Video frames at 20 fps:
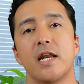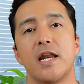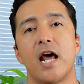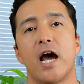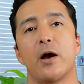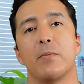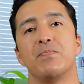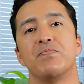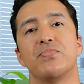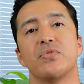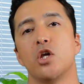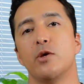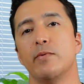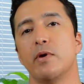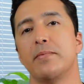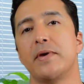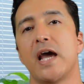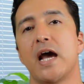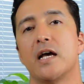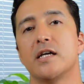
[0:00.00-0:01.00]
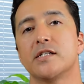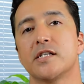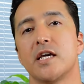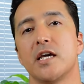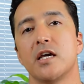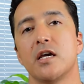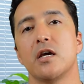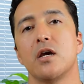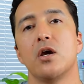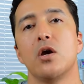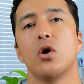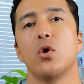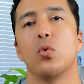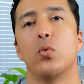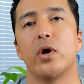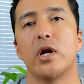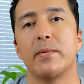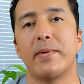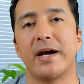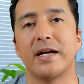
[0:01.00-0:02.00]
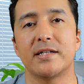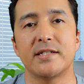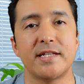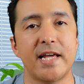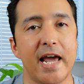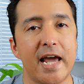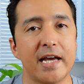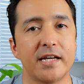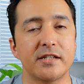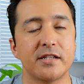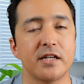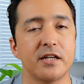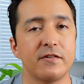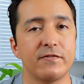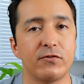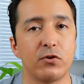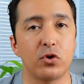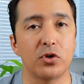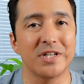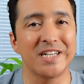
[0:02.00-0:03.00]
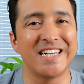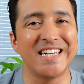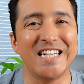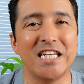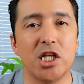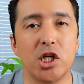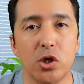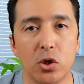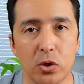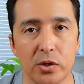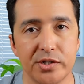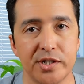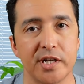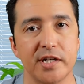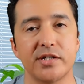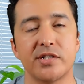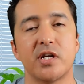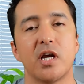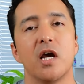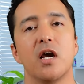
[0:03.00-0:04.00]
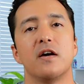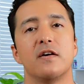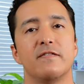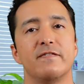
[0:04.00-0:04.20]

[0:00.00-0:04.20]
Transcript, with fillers: Now, you may be asking, what about testing for ketosis